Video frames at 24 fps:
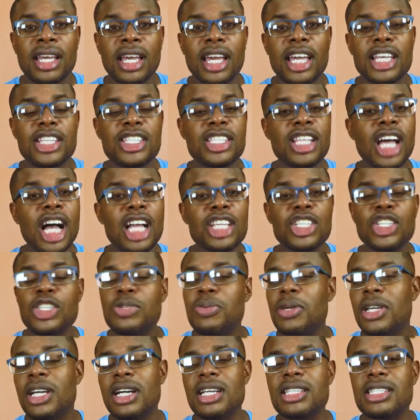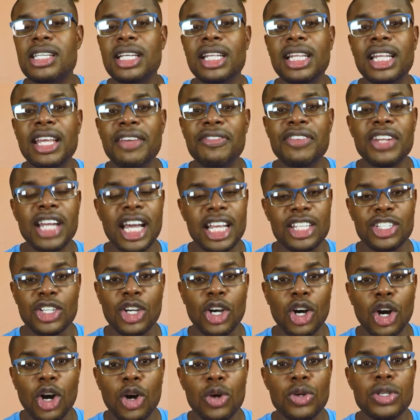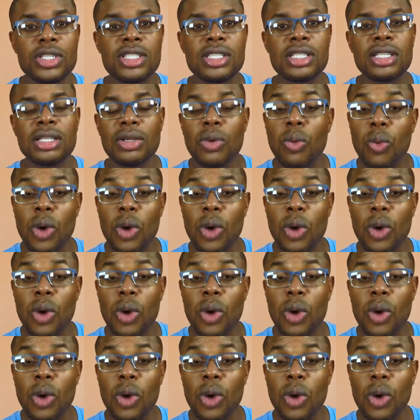It's not just because you're living at your house.